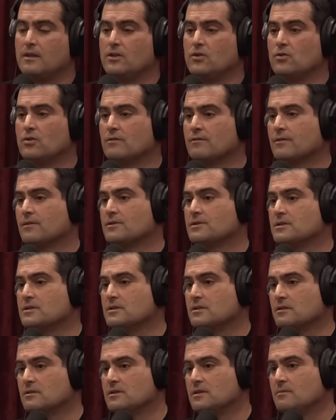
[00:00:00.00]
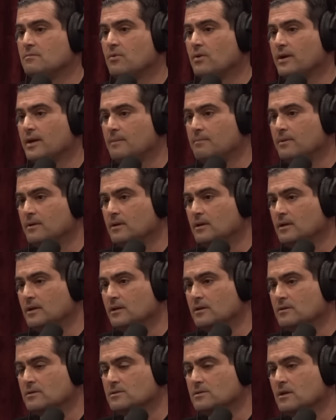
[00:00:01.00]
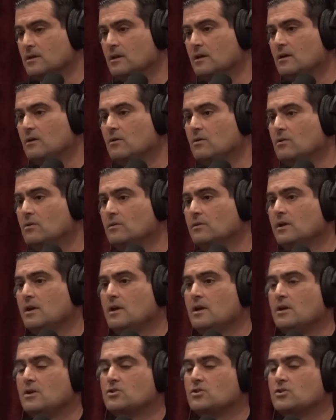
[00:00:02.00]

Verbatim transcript: The universe is 13.8 billion years uh, old.